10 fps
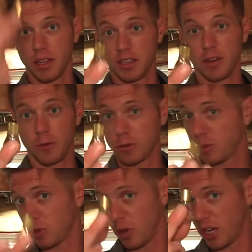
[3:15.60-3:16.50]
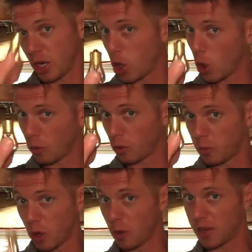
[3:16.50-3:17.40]
the difference between a normal
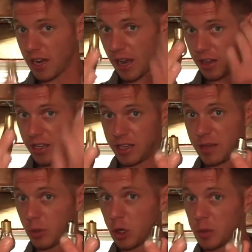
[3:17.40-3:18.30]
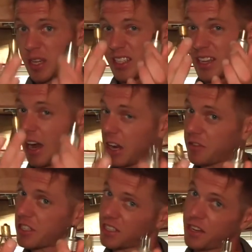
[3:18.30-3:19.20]
bulb and an L E D bulb is kind
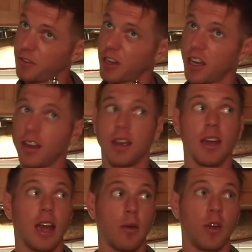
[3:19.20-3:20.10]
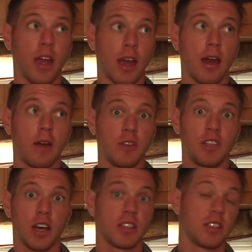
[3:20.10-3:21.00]
of significant, and we have
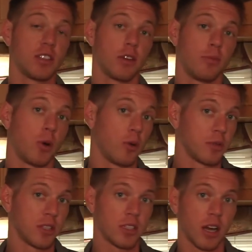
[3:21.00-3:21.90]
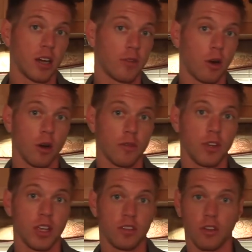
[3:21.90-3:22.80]
dozens of bulbs inside of our R
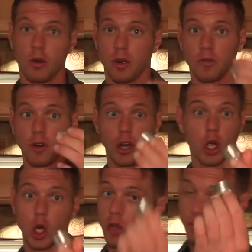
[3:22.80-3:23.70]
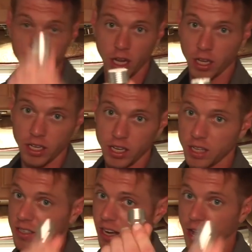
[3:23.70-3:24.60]
V. So converting all of them to L E D
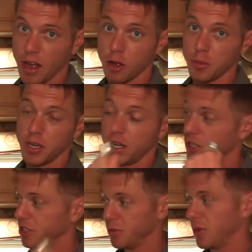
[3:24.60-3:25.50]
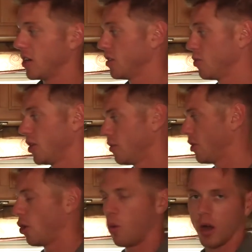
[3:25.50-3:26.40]
is going to help, just because we don't
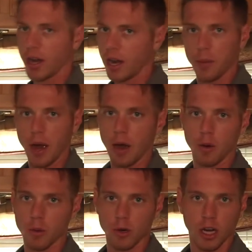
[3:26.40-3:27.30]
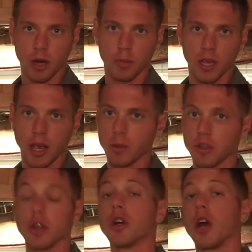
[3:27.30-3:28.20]
know what kind of power we're going to be
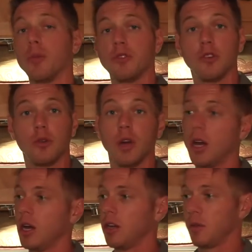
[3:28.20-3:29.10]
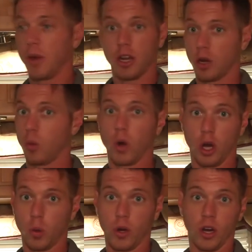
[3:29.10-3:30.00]
able to hook up to depending on
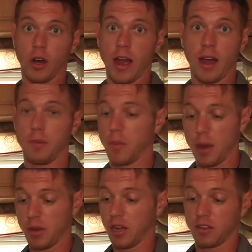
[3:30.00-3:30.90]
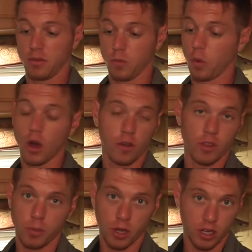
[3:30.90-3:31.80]
where we are at. Maybe it, one of
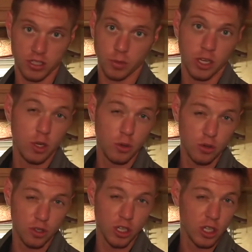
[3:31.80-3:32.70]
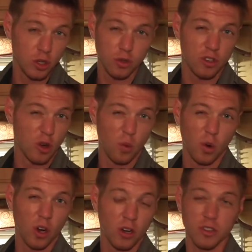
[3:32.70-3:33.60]
the plugs that we usually use don't
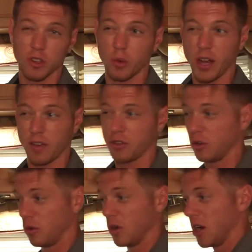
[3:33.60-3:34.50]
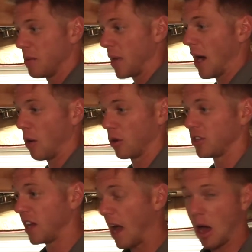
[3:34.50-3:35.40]
work, so we have to power
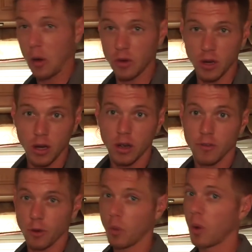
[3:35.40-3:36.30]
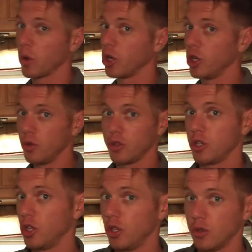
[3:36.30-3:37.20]
down from what we're
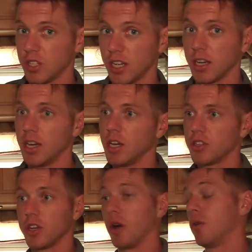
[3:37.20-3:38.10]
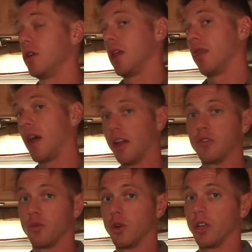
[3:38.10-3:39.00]
used to using. So
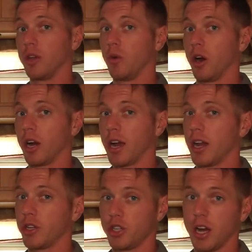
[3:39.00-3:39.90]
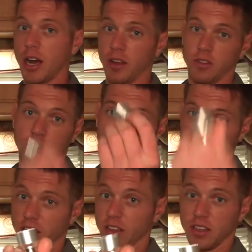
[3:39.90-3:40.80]
that's really where it kind of shines.
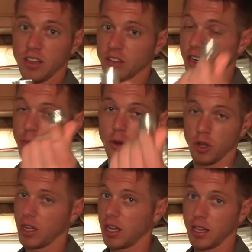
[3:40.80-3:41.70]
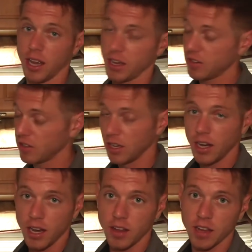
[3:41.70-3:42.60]
These L E Ds are going to pull a lot less,
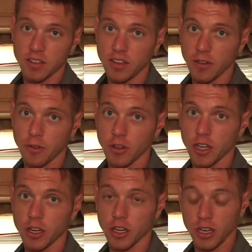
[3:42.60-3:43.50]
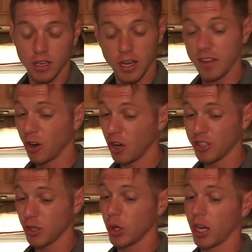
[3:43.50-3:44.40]
and that's definitely good. And they're
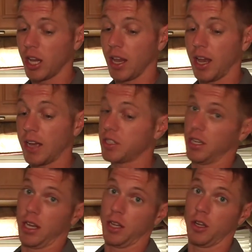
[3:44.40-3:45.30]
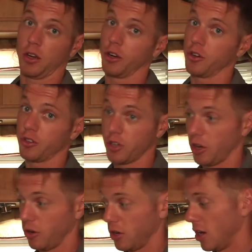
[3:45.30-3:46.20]
also going to last a lot longer.
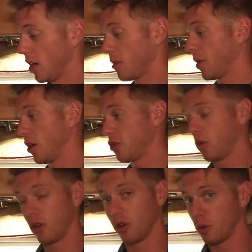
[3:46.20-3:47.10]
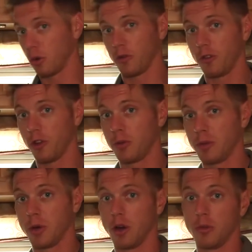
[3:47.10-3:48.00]
So compared to our normal
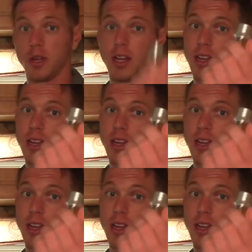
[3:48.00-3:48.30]
filament bulb,